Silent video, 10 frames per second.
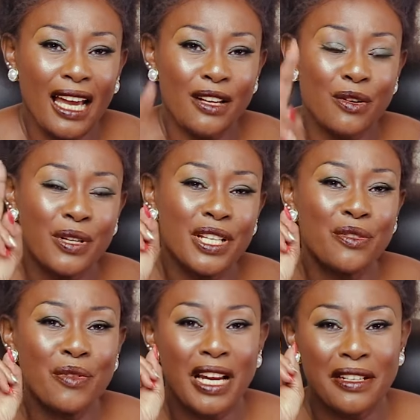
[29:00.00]
I had
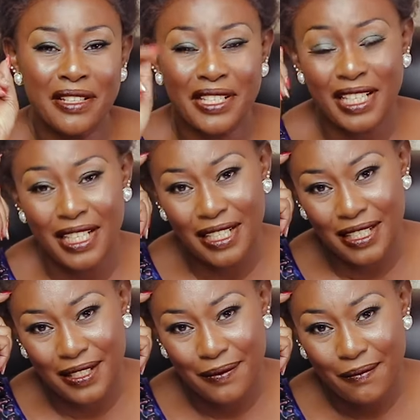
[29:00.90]
only 200
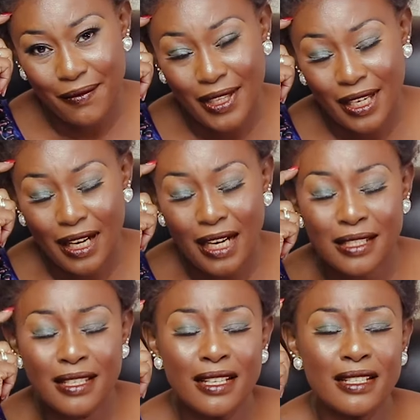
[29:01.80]
shillings. I
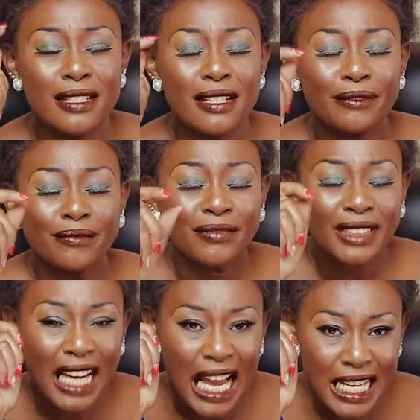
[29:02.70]
said,
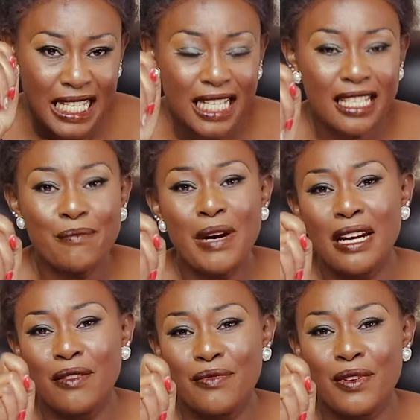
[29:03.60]
kindly,
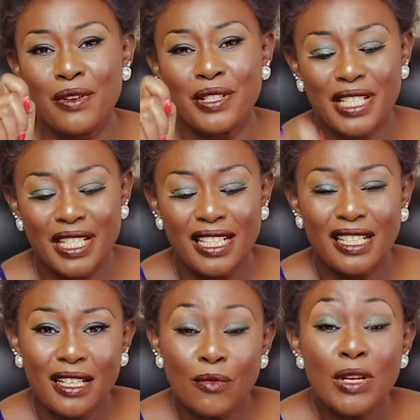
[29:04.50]
man of God,
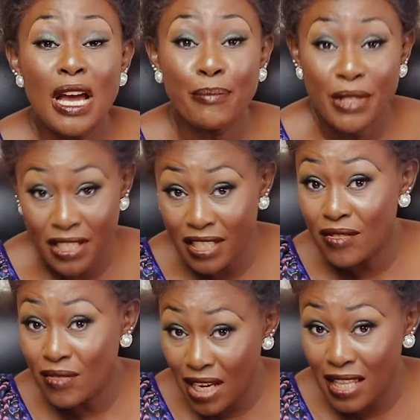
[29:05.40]
we are
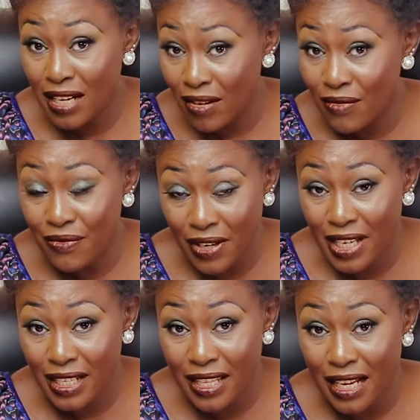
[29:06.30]
preaching together, don't
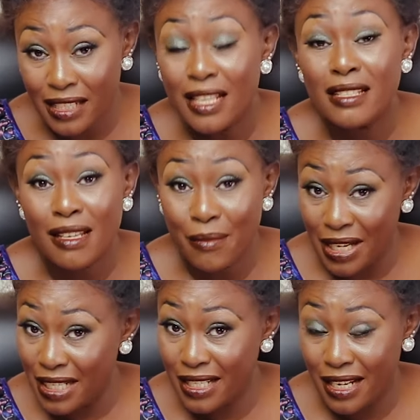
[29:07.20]
forget that, the same
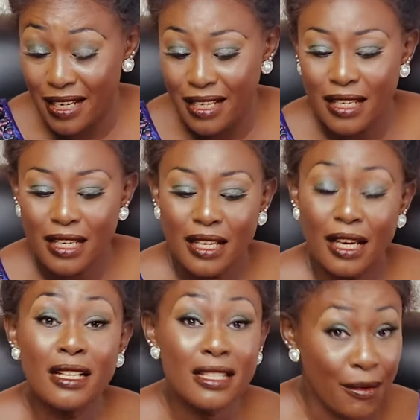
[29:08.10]
altar.
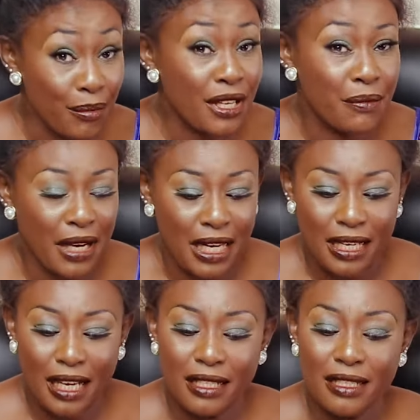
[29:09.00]
And he's a big
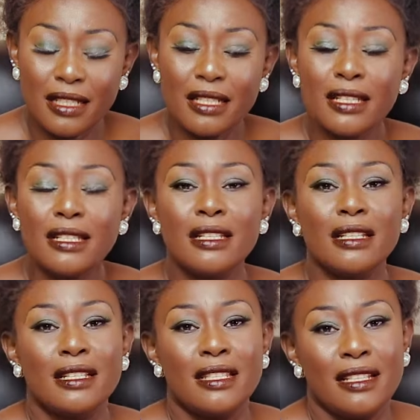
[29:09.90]
man. I said,
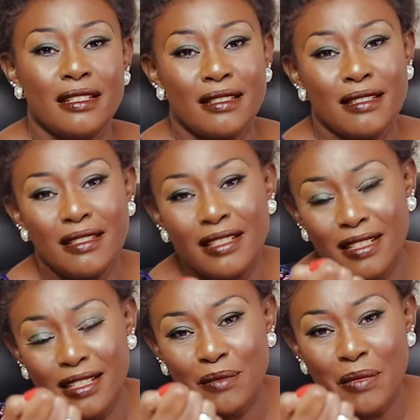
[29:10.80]
take this.
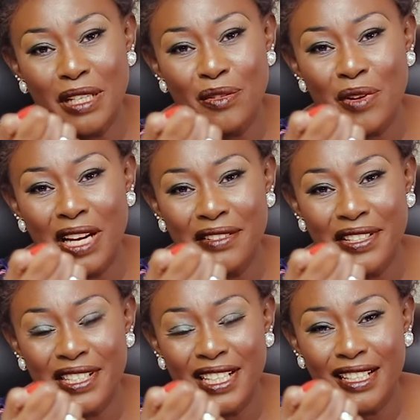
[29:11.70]
This is my
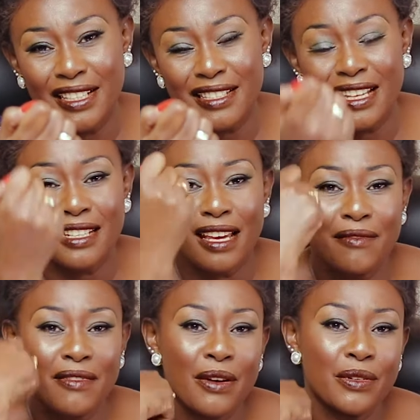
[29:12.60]
200 shillings that
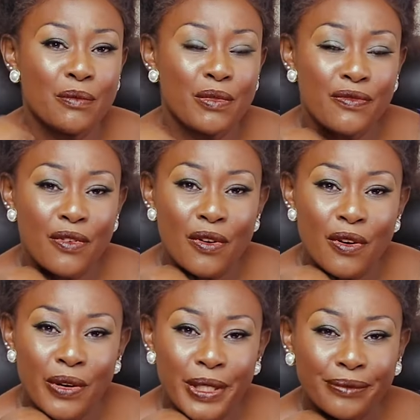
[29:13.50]
I vowed before
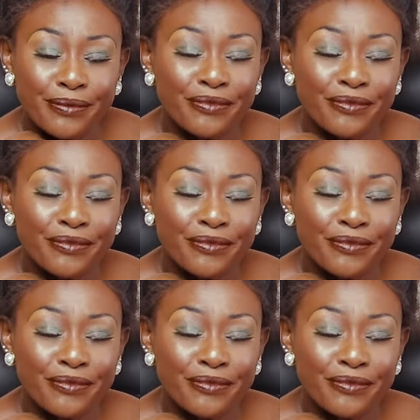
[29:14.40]
God.